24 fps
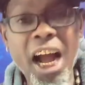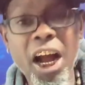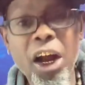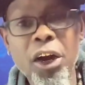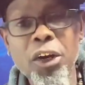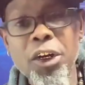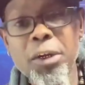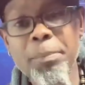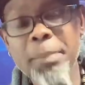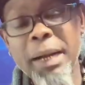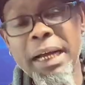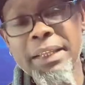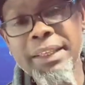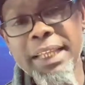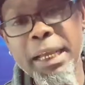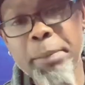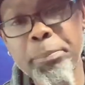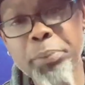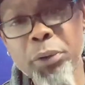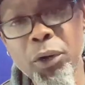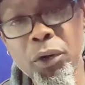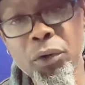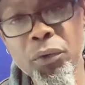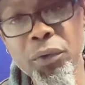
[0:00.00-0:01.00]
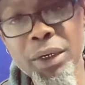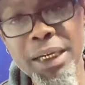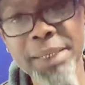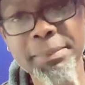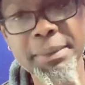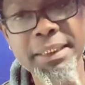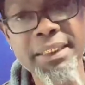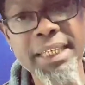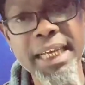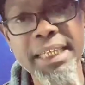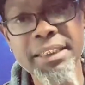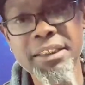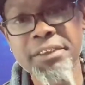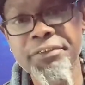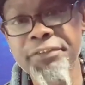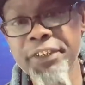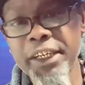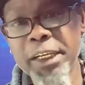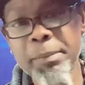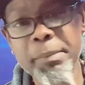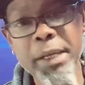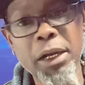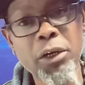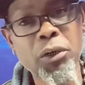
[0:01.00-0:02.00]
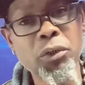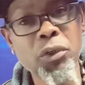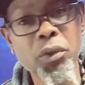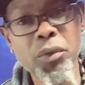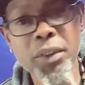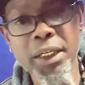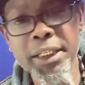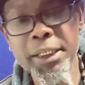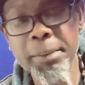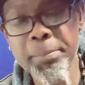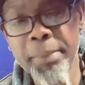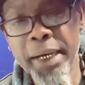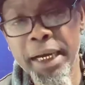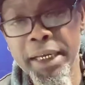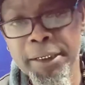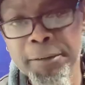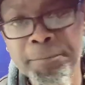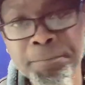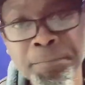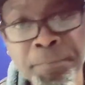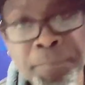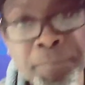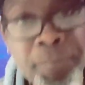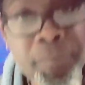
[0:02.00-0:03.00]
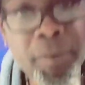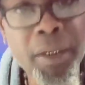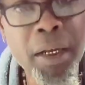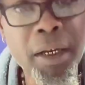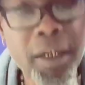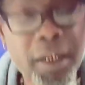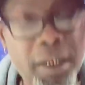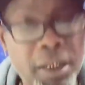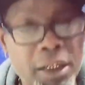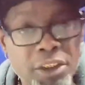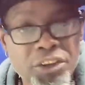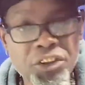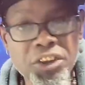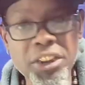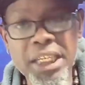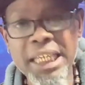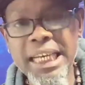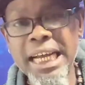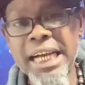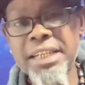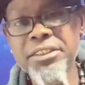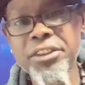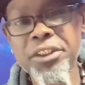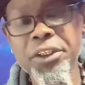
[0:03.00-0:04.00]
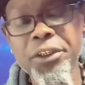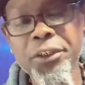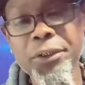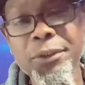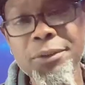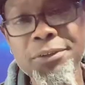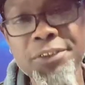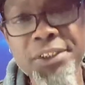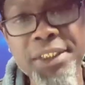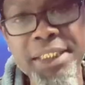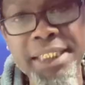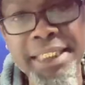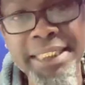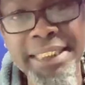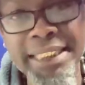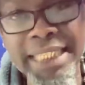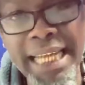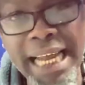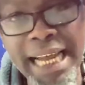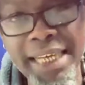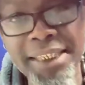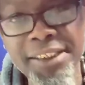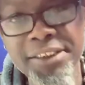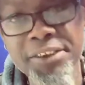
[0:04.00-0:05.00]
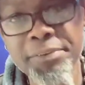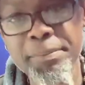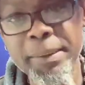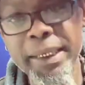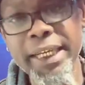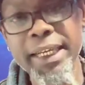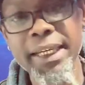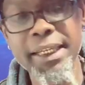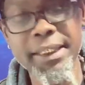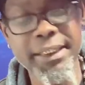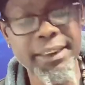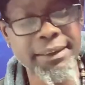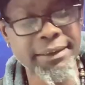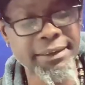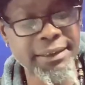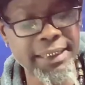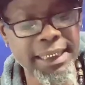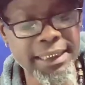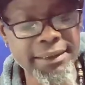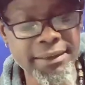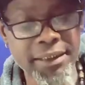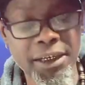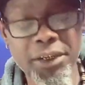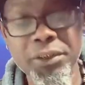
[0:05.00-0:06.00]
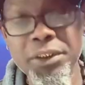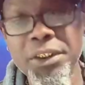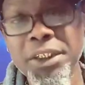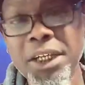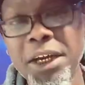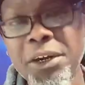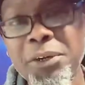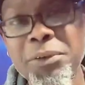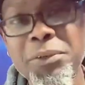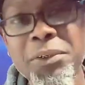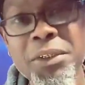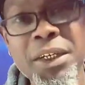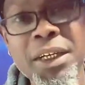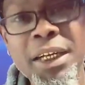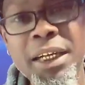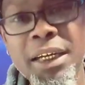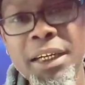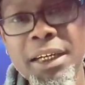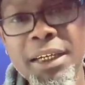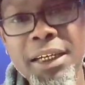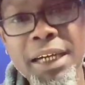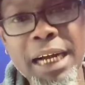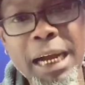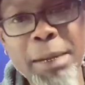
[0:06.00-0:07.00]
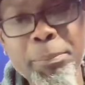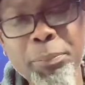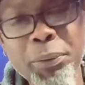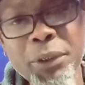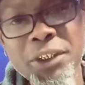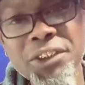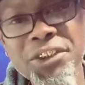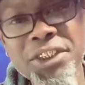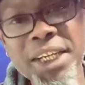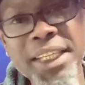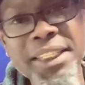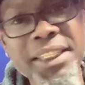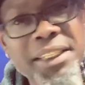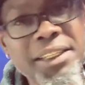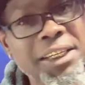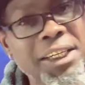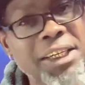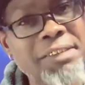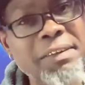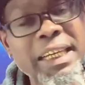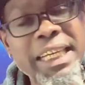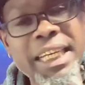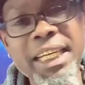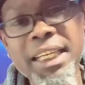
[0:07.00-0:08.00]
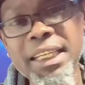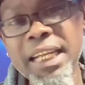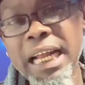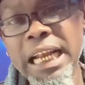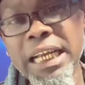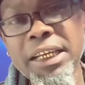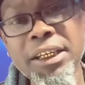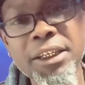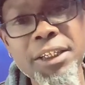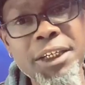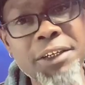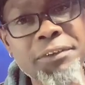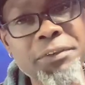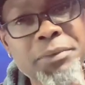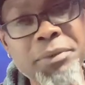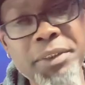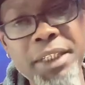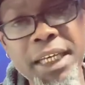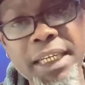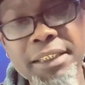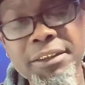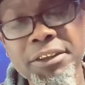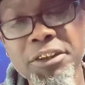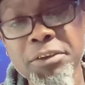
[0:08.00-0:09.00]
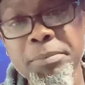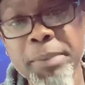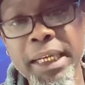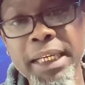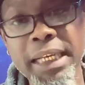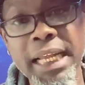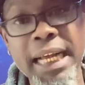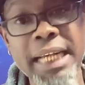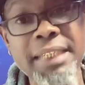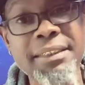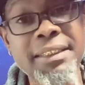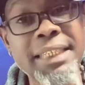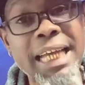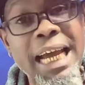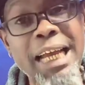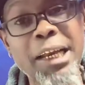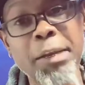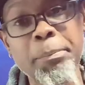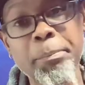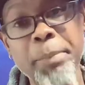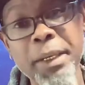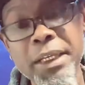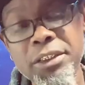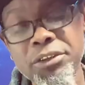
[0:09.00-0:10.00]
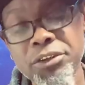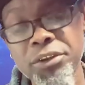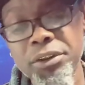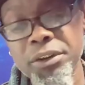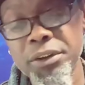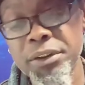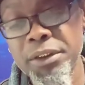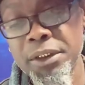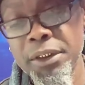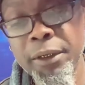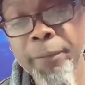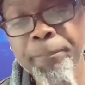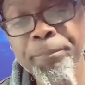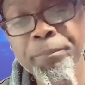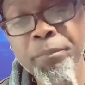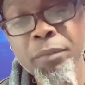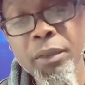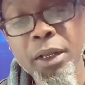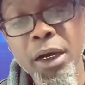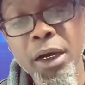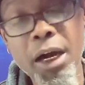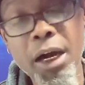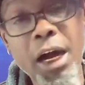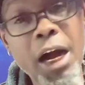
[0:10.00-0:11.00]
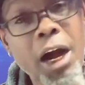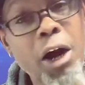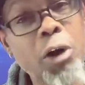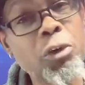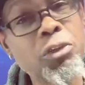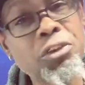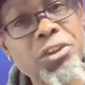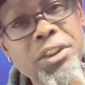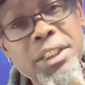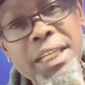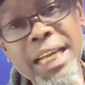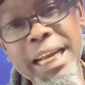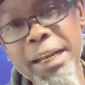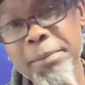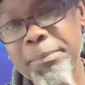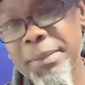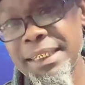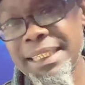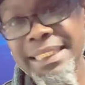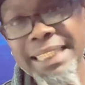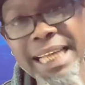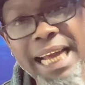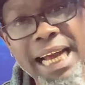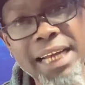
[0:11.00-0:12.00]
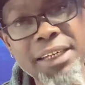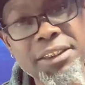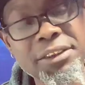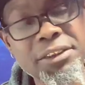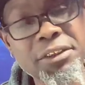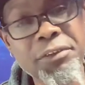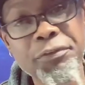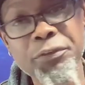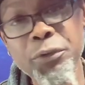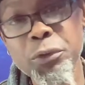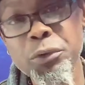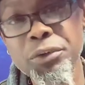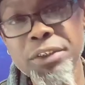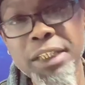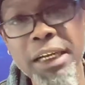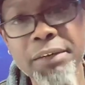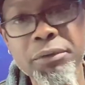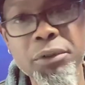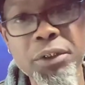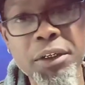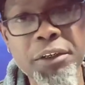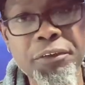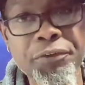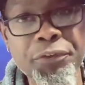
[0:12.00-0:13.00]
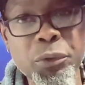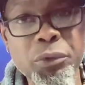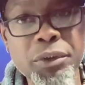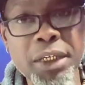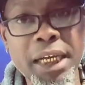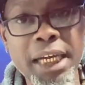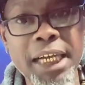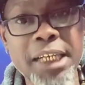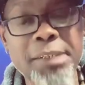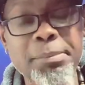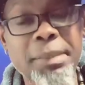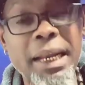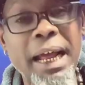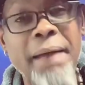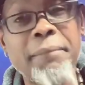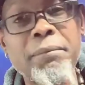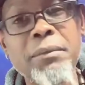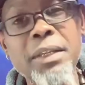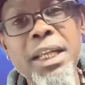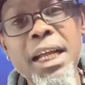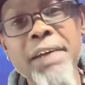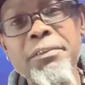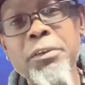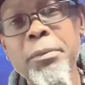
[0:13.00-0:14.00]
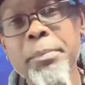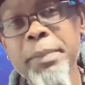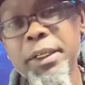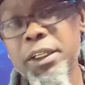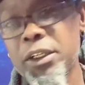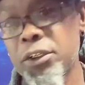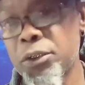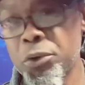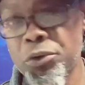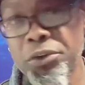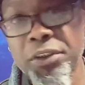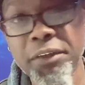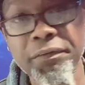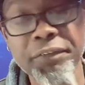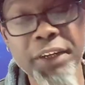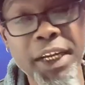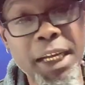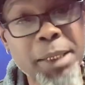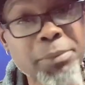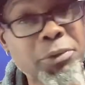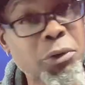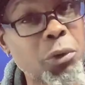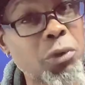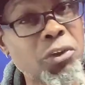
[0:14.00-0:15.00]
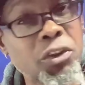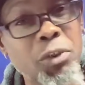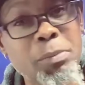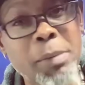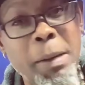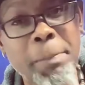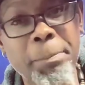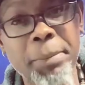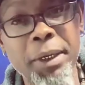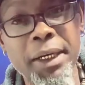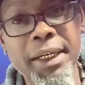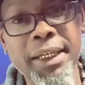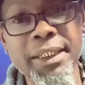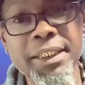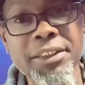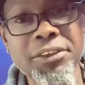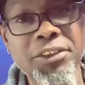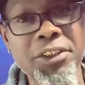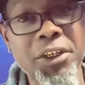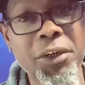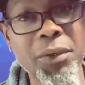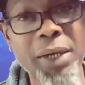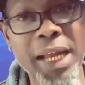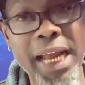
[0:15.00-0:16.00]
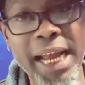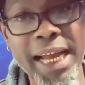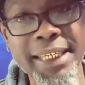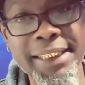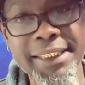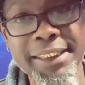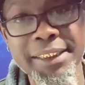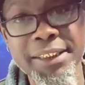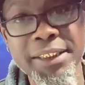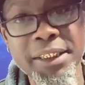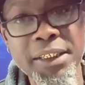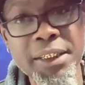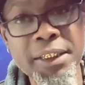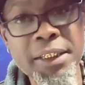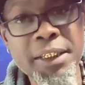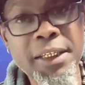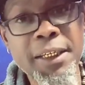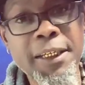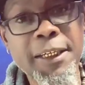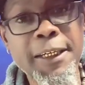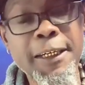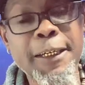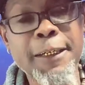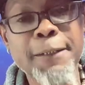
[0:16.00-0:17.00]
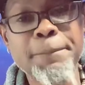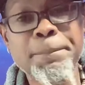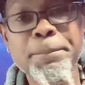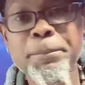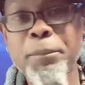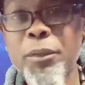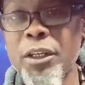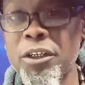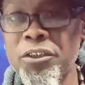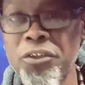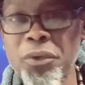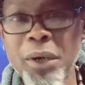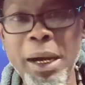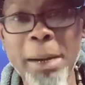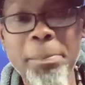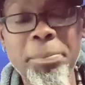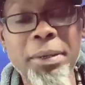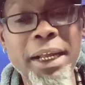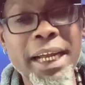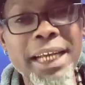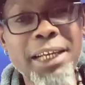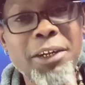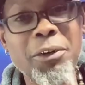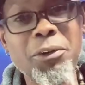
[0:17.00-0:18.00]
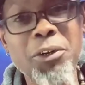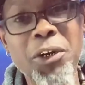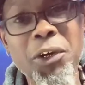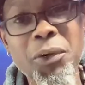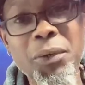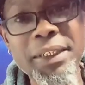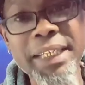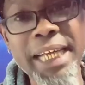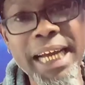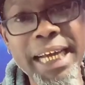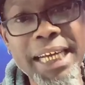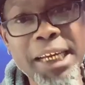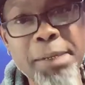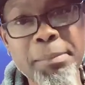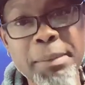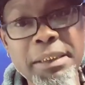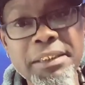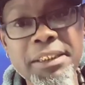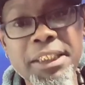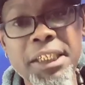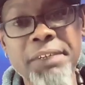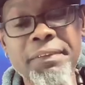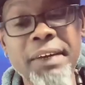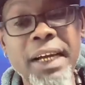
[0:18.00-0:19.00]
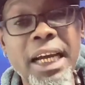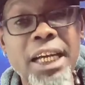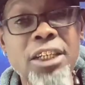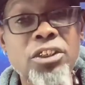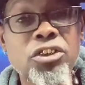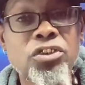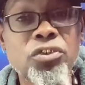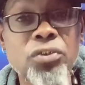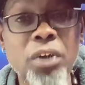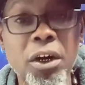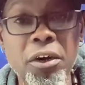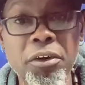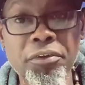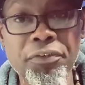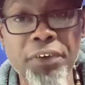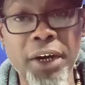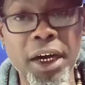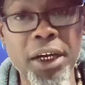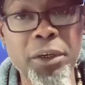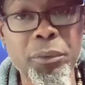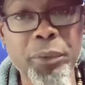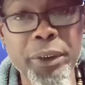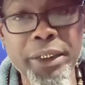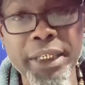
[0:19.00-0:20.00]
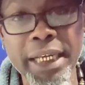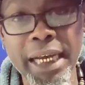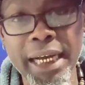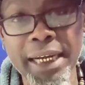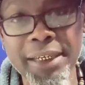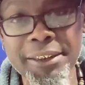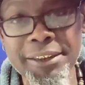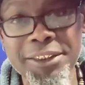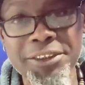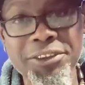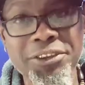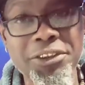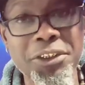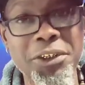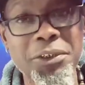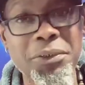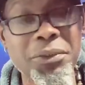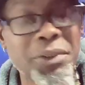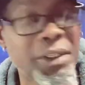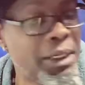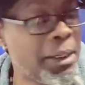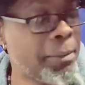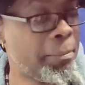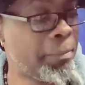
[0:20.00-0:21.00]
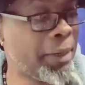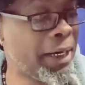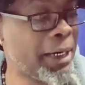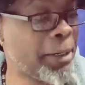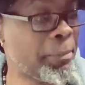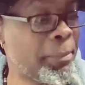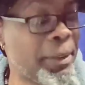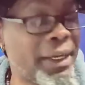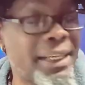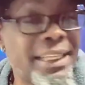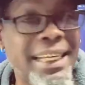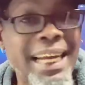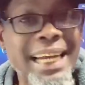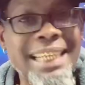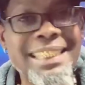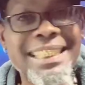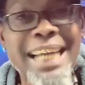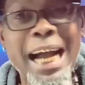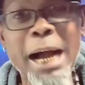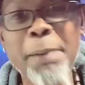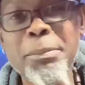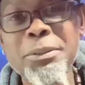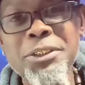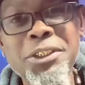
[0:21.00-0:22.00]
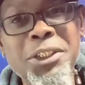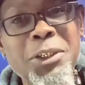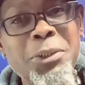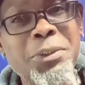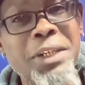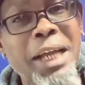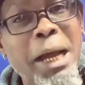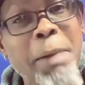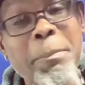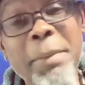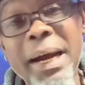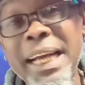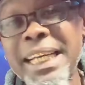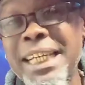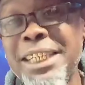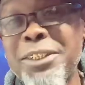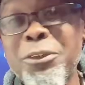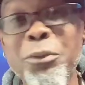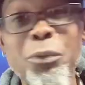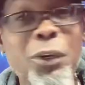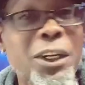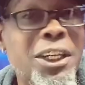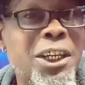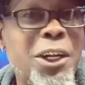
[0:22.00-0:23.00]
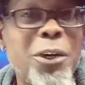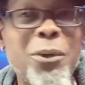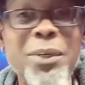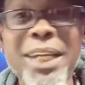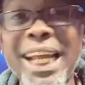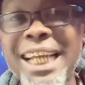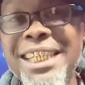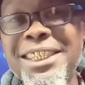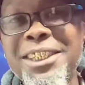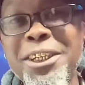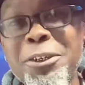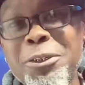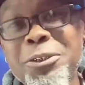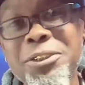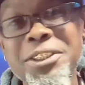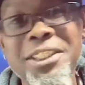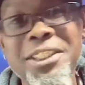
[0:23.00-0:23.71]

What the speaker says: I heard about that program in Texas, fam. I don't know nothing about it. Shout out to Houston and Dallas, man, and San Antonio. I appreciate the love. I get a lot of love from Texas, man. Like I say, I've been to Austin. I've been to Dallas a few times, but I've never been to Houston, fam. So it's on my bucket list to go down there. So I plan on going down there myself. I got a strong following down there, so it might be a nice opportunity. I might need to relocate to